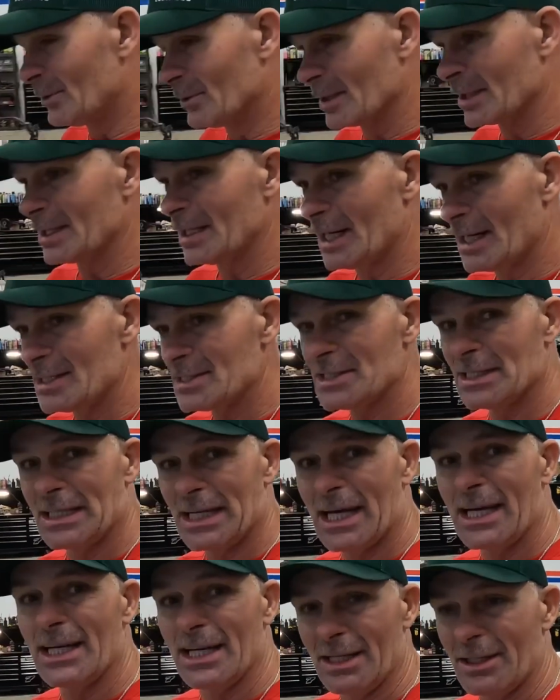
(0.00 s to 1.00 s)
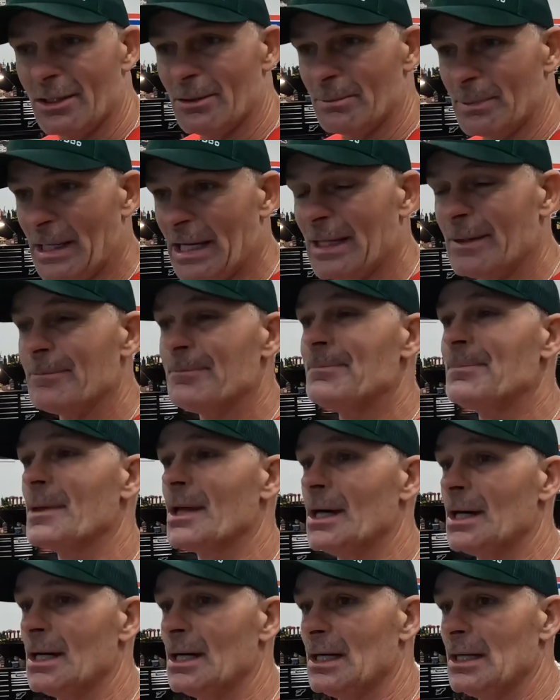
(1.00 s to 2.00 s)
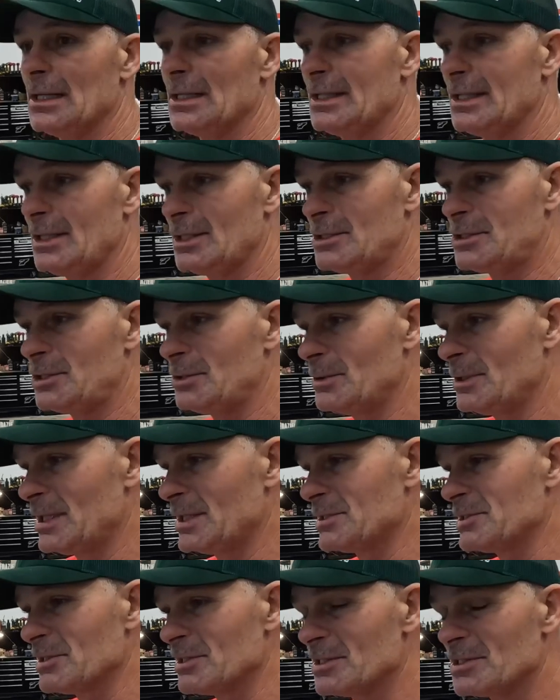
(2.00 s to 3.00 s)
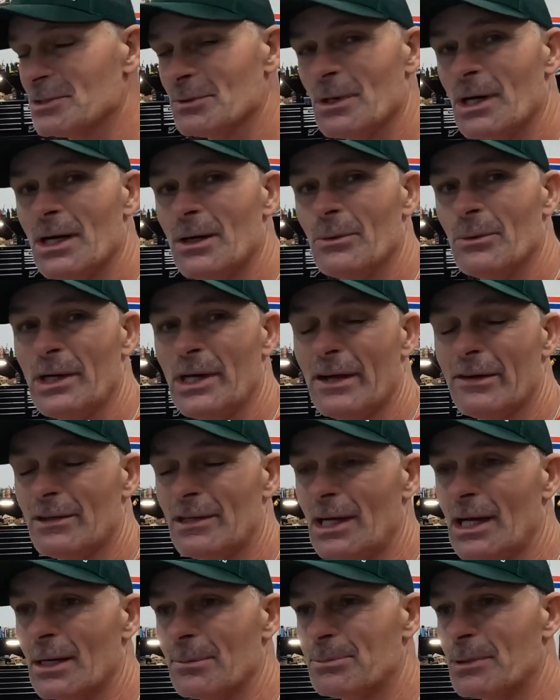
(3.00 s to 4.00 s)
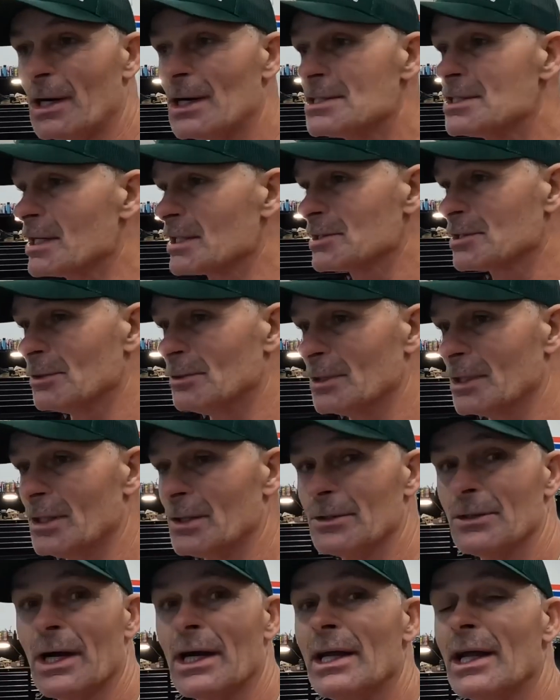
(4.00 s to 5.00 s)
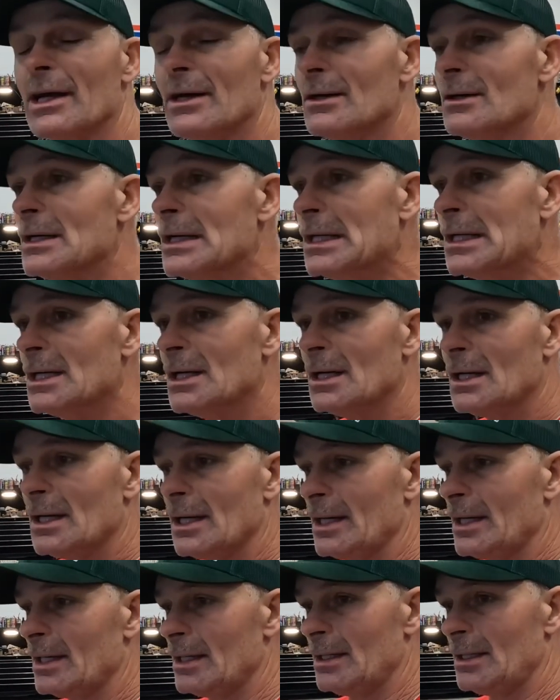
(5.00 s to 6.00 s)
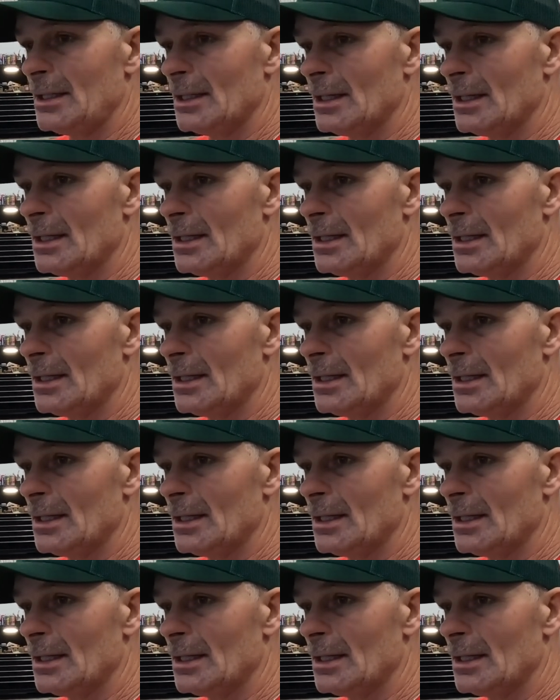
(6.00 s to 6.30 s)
organize it a little bit. The issue is we have a lot of projects going on right now, and